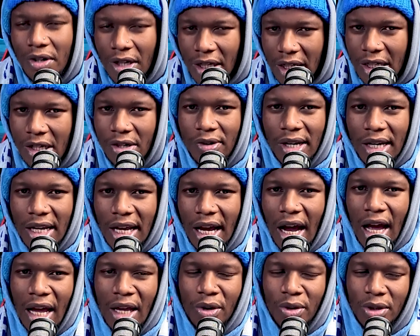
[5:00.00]
really, really
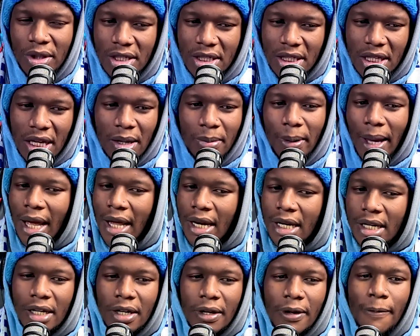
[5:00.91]
high on this game.
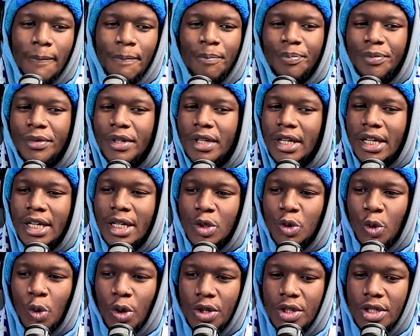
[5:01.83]
And
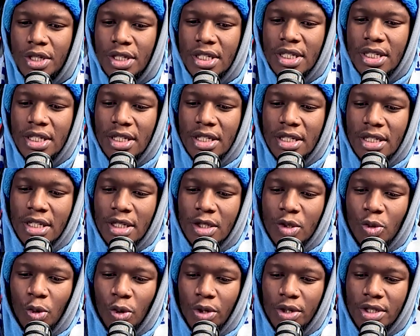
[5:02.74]
it was
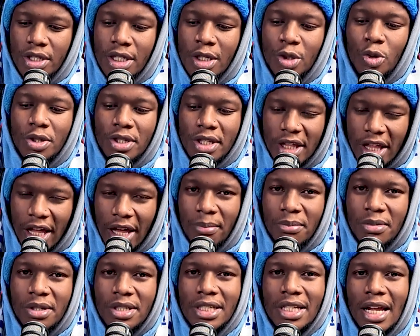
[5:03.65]

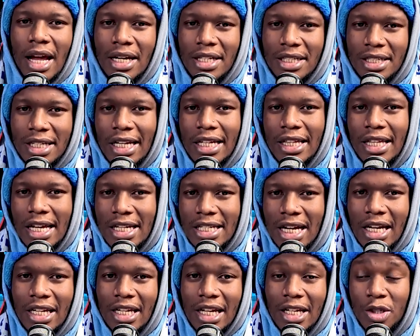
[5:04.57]
them telling the
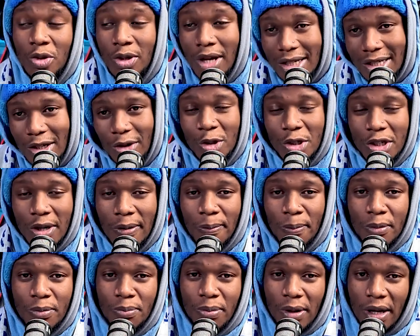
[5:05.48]
Italians, you guys are going to
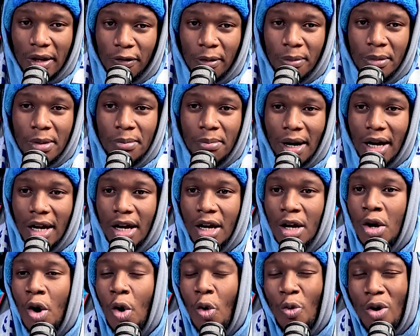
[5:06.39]
play from the back.
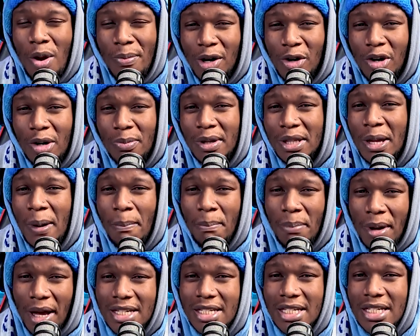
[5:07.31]
We may not be the
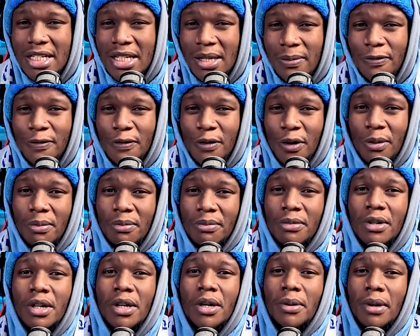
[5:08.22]
best team
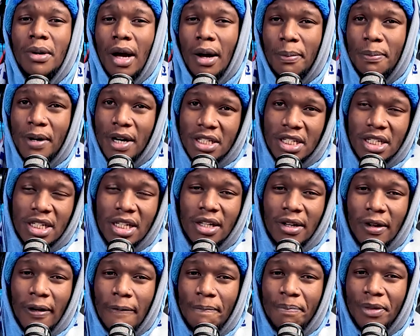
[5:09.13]
from
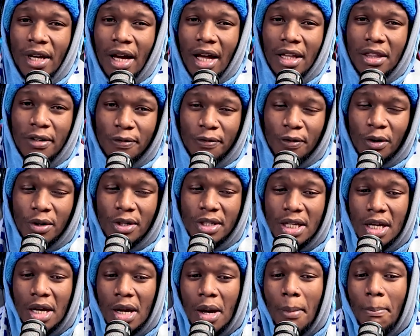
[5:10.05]
pressing at the
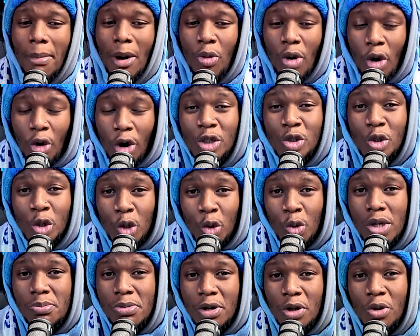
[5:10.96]
front, but we're going to
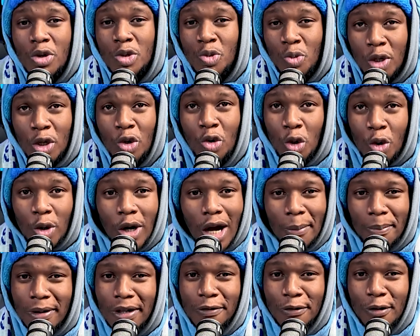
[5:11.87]
do it because we know you
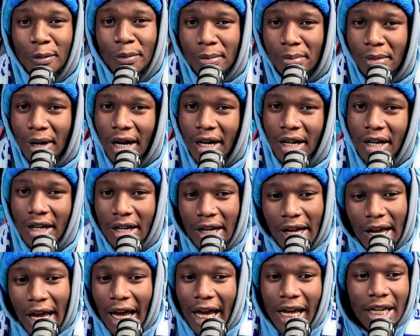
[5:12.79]
can't play from the back.
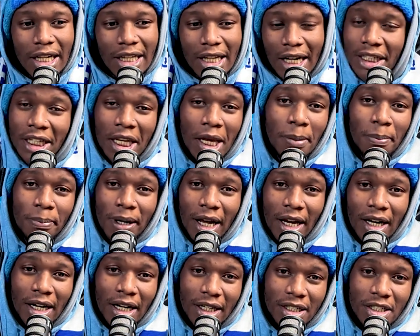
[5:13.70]
And that game
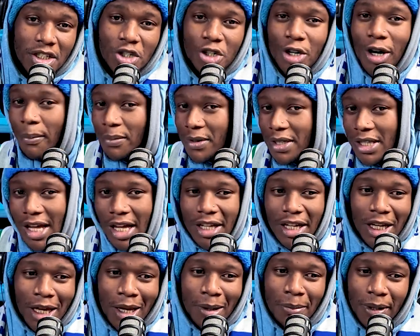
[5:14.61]
plan trumped the
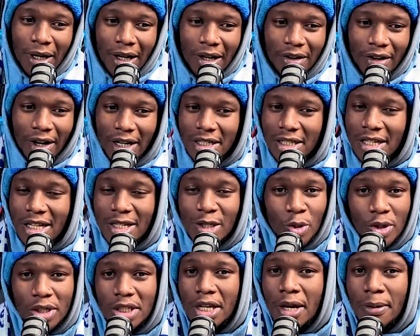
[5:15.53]
other game plan, right? The
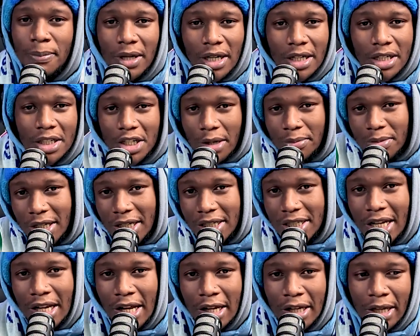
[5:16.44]
Swiss game plan trumped the
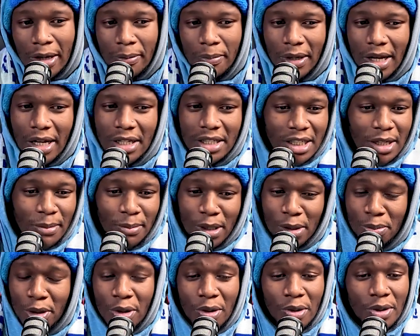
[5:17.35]
Italian game plan
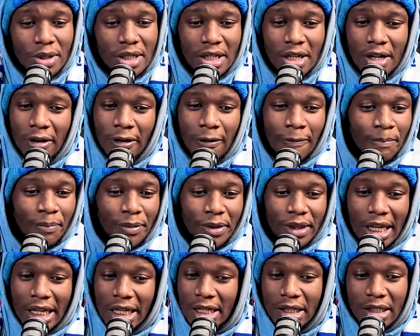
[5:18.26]
simply because
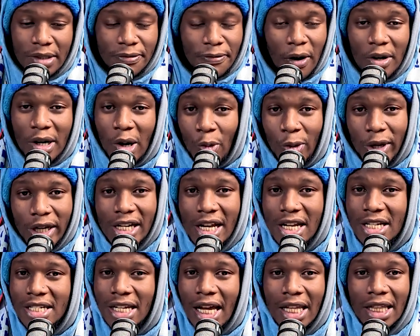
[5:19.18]
they found a
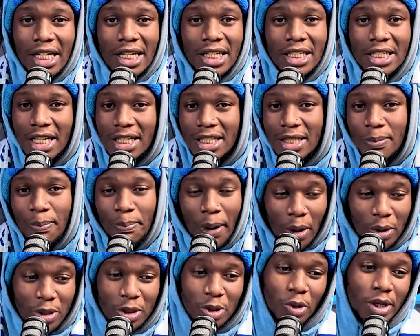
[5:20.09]
weakness and they just
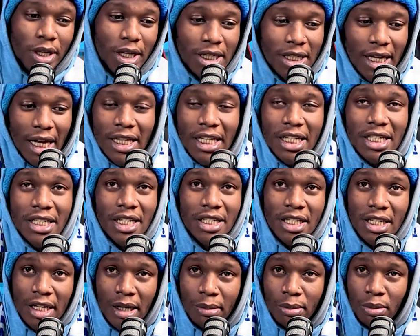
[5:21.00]
pounced on it and they
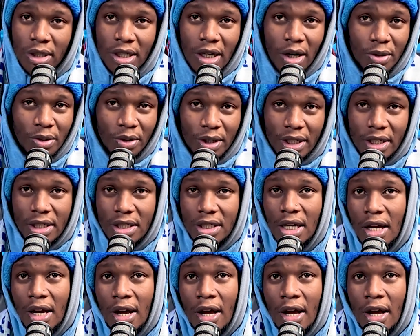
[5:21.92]
just doubled down on it.